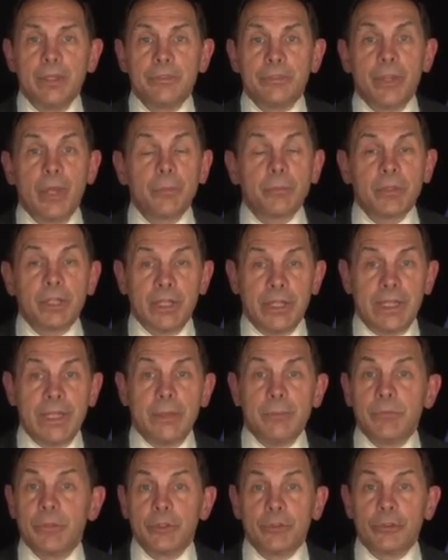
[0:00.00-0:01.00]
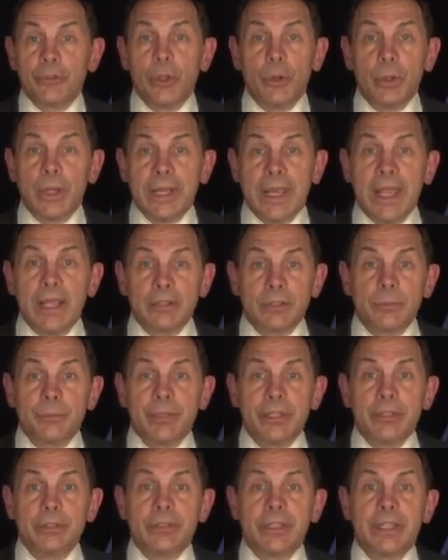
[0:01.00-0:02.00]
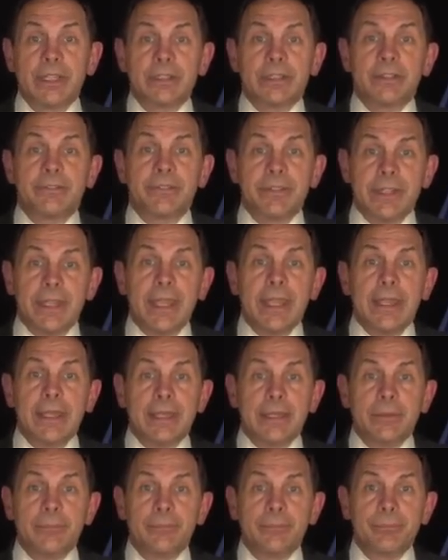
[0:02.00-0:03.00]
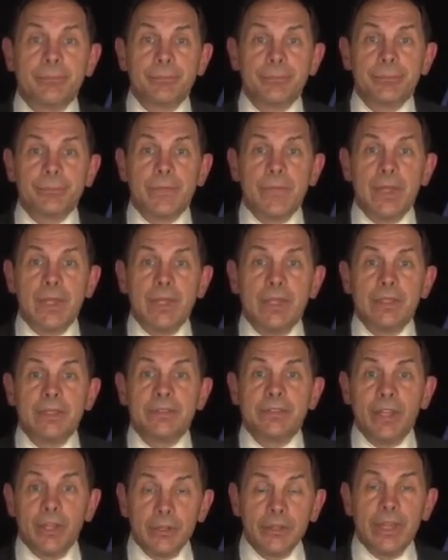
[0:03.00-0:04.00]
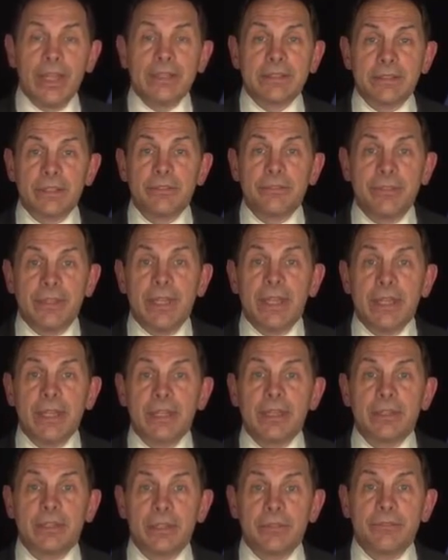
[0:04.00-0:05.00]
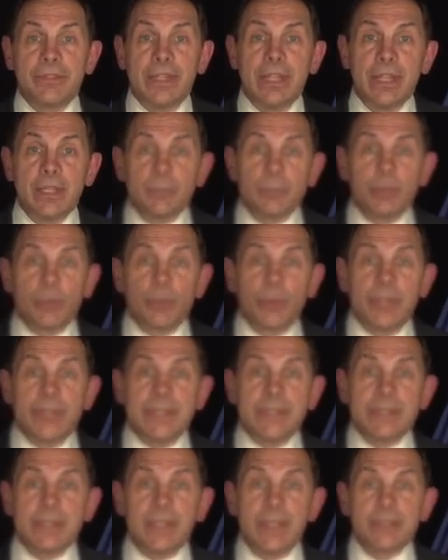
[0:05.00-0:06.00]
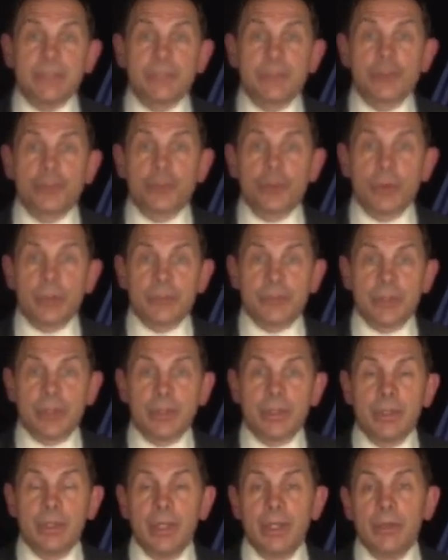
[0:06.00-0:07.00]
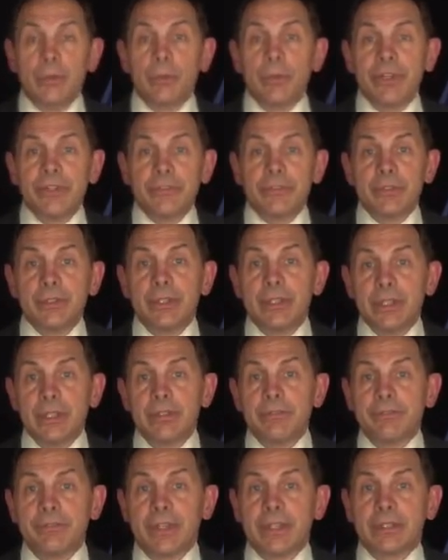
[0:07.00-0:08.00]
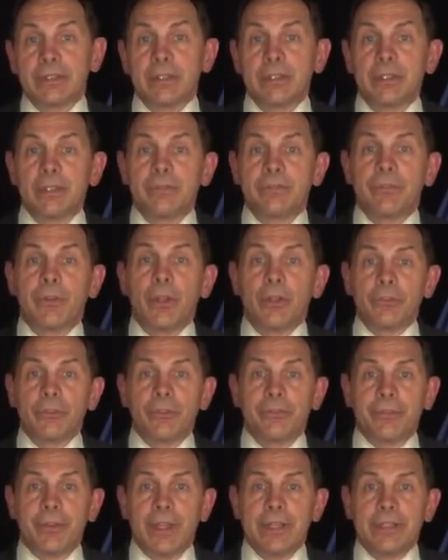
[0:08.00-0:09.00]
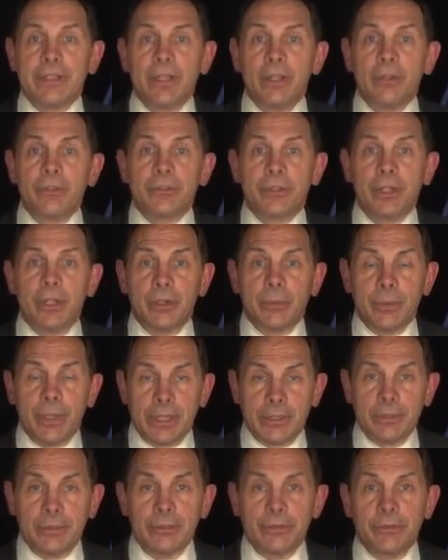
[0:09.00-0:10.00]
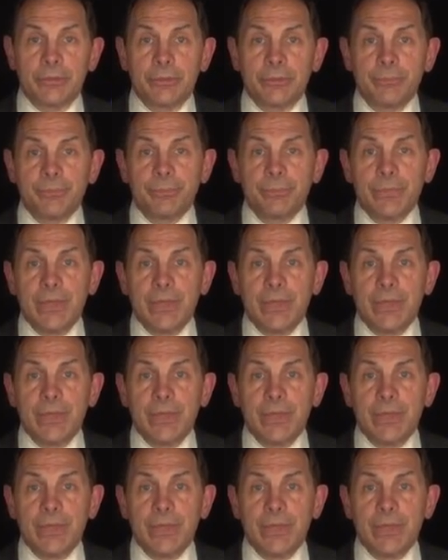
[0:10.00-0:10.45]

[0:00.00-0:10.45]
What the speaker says: Some claim there's no accountability at the VA. Tell that to the VA employee in Augusta, Georgia, recently convicted of falsifying health care records.